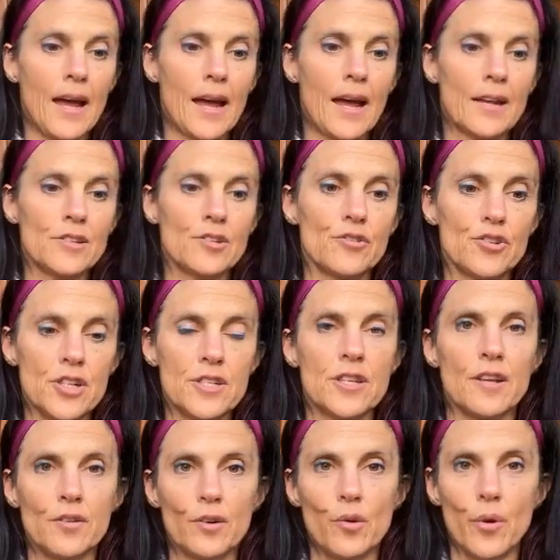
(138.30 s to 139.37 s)
And so
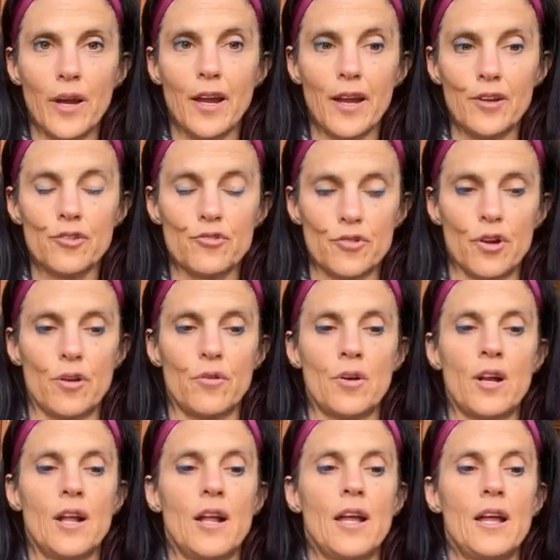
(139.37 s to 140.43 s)
just another quick
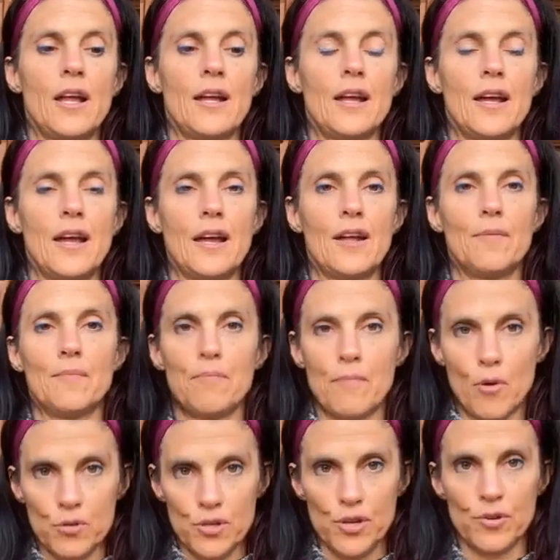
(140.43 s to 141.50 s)
intro.
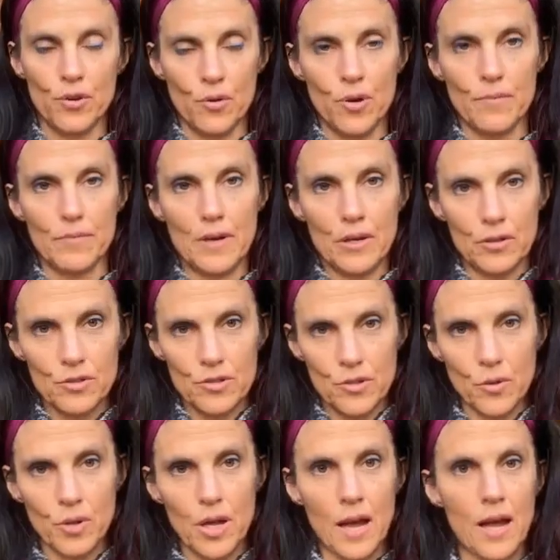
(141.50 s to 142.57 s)
Most of you know I'm a mountain
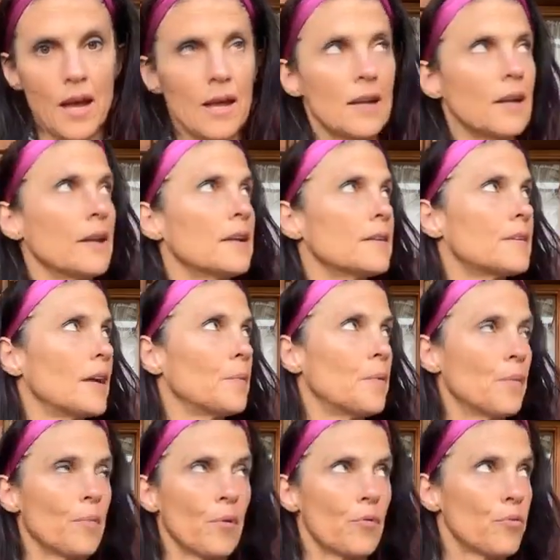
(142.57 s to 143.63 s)
soul guide and
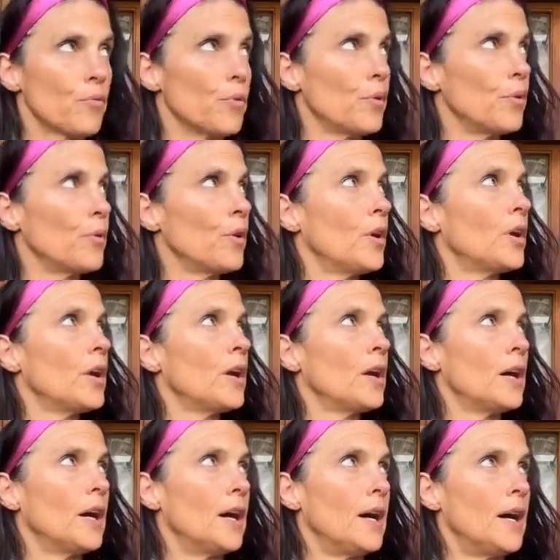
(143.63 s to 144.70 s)
take people through,
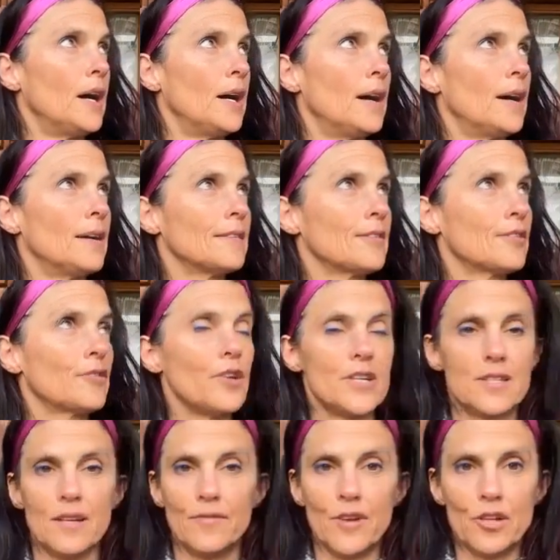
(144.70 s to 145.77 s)

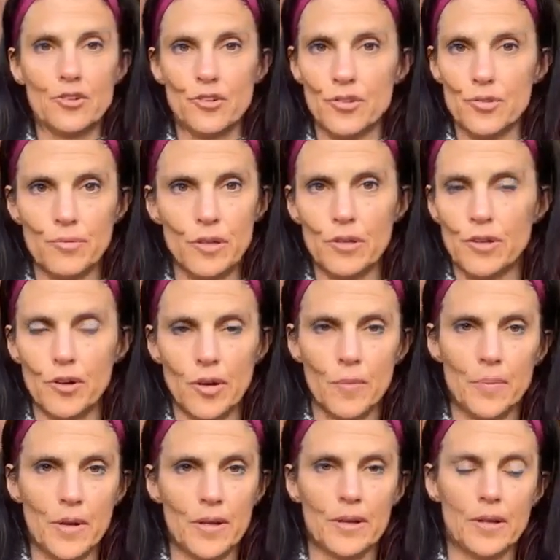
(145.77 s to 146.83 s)
crazy adventures throughout
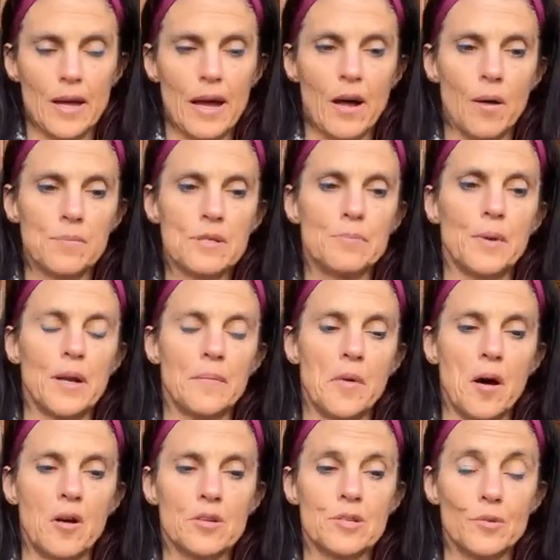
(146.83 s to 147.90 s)
Europe in the Alps, but
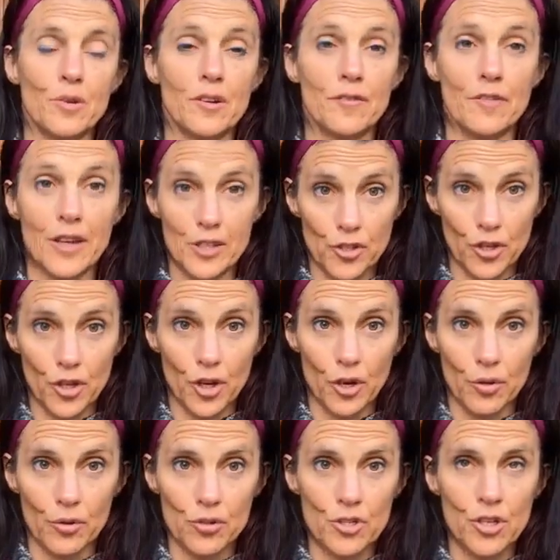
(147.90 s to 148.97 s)
I'm also an adventure
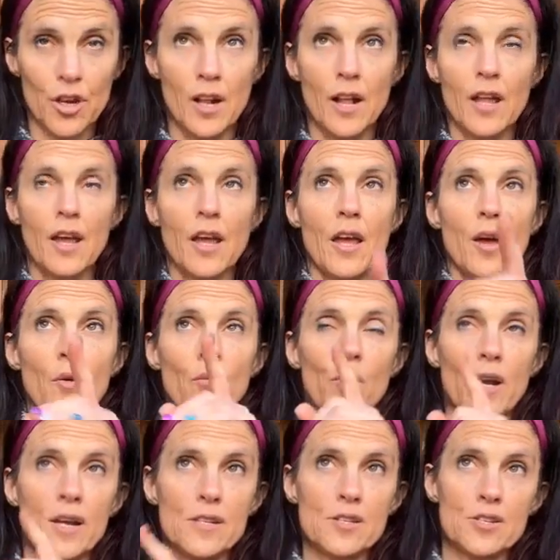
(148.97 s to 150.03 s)
coach.
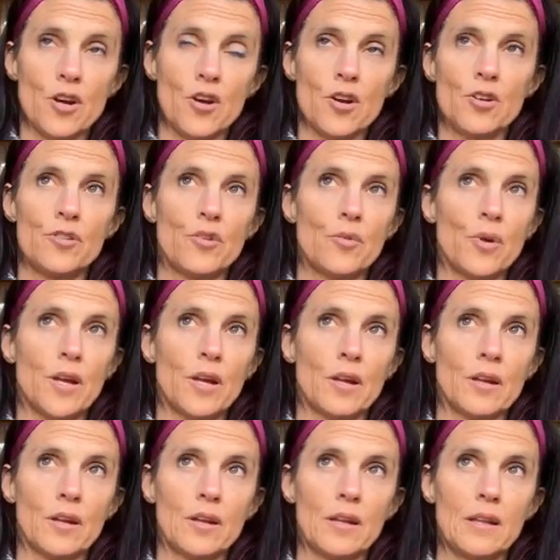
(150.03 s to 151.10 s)
When I started
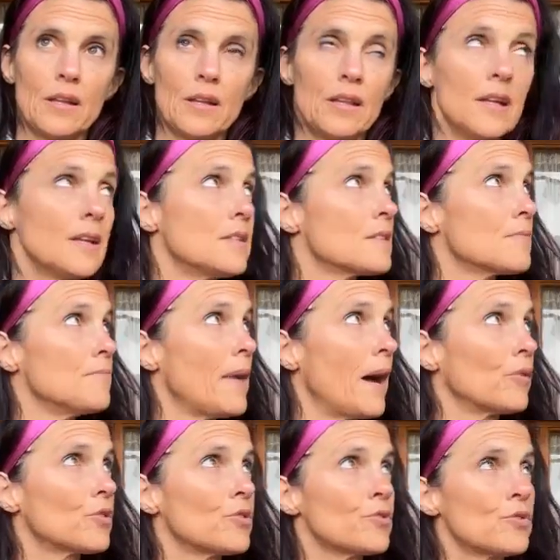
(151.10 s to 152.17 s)
doing these
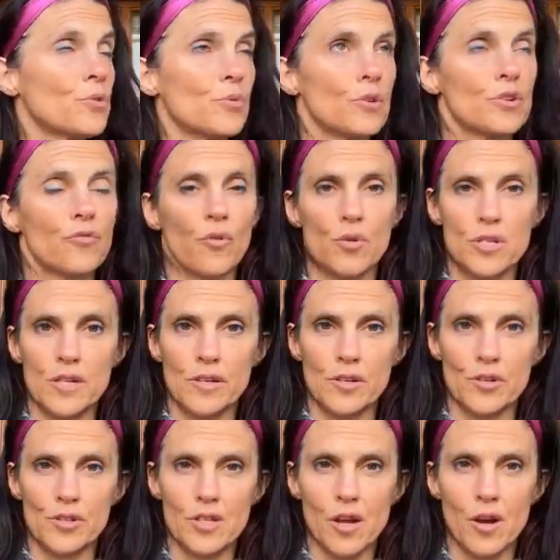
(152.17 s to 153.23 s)
mountain tours
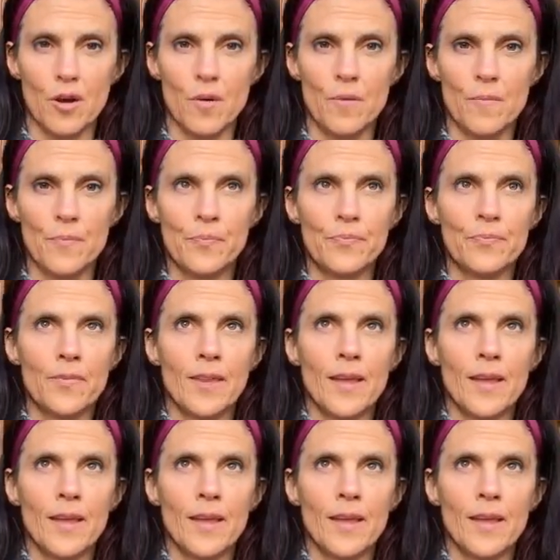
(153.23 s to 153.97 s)
14 years ago,